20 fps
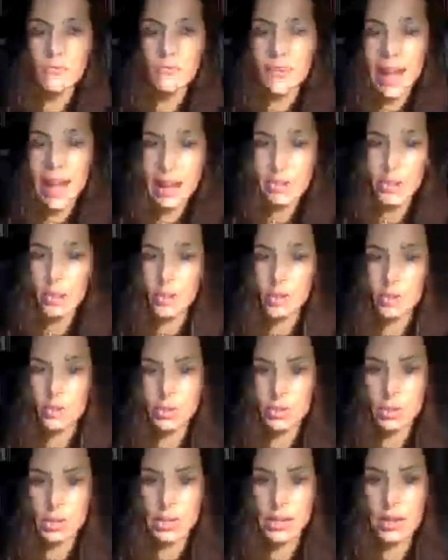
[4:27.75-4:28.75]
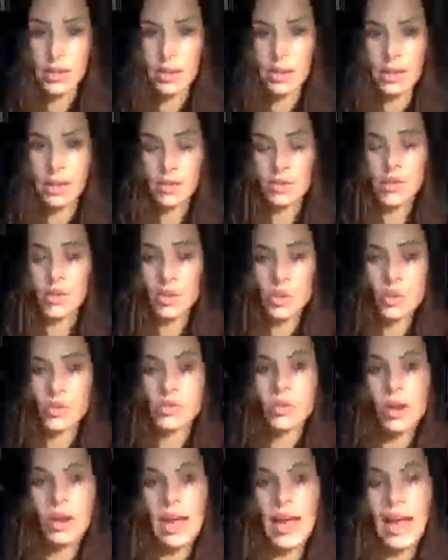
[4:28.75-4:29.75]
values, you do
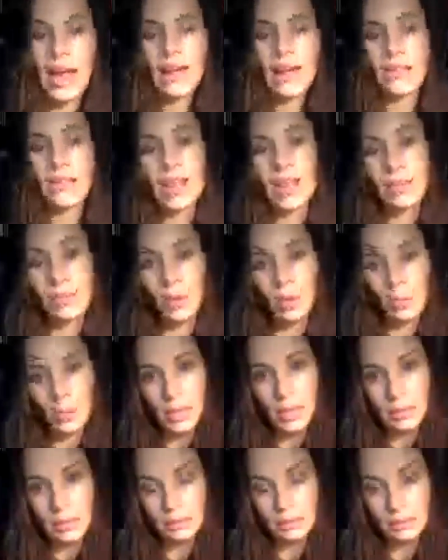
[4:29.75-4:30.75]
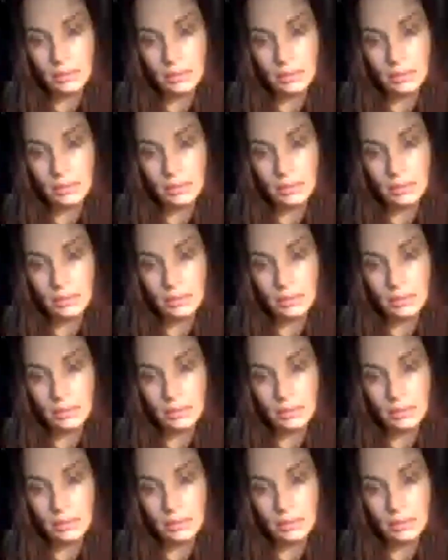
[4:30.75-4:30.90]
not have at that moment.